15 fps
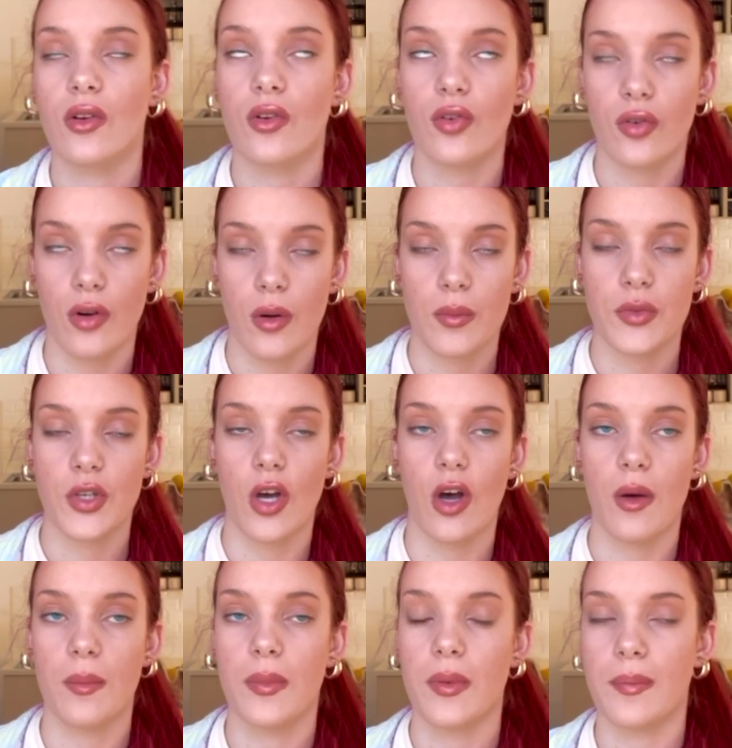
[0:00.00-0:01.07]
crop
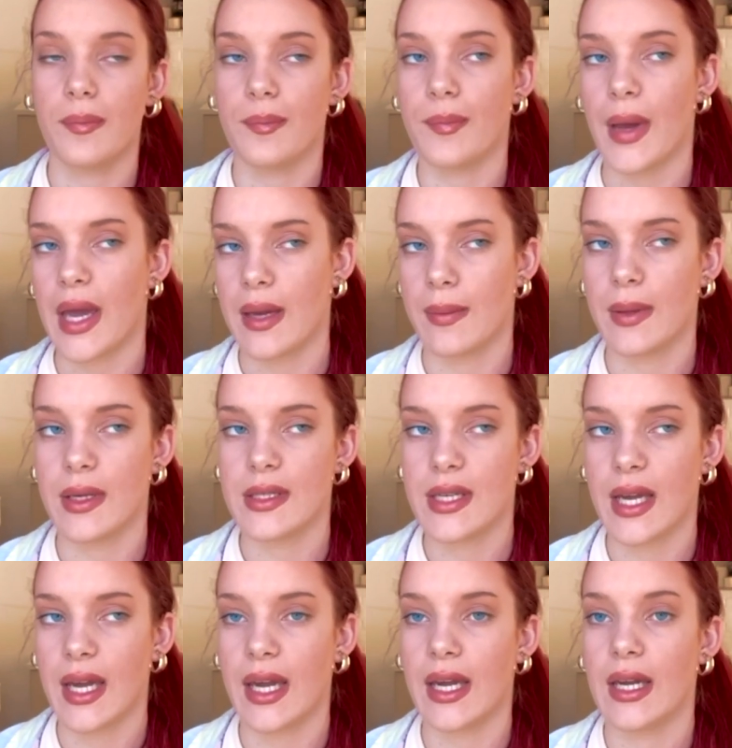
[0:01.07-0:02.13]
top baby
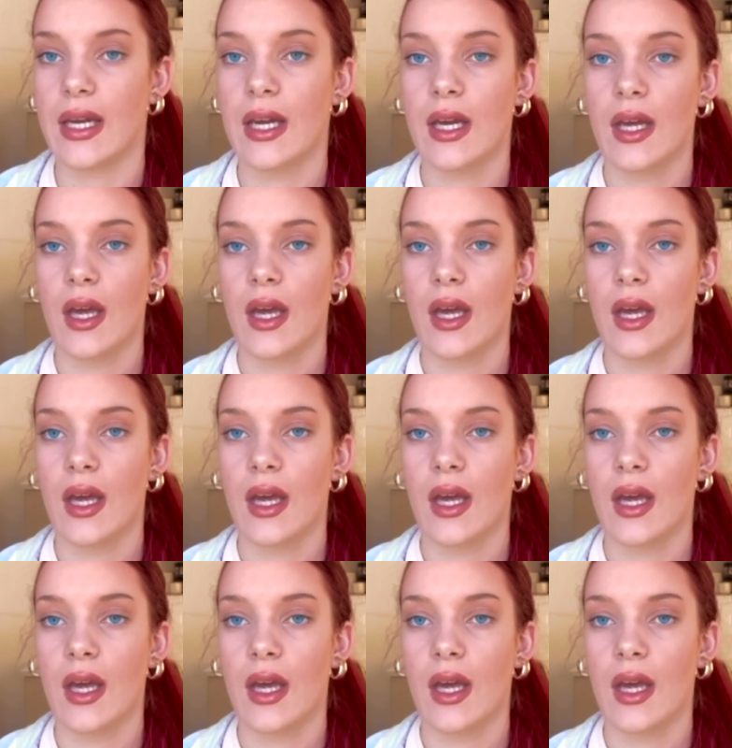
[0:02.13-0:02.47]
tee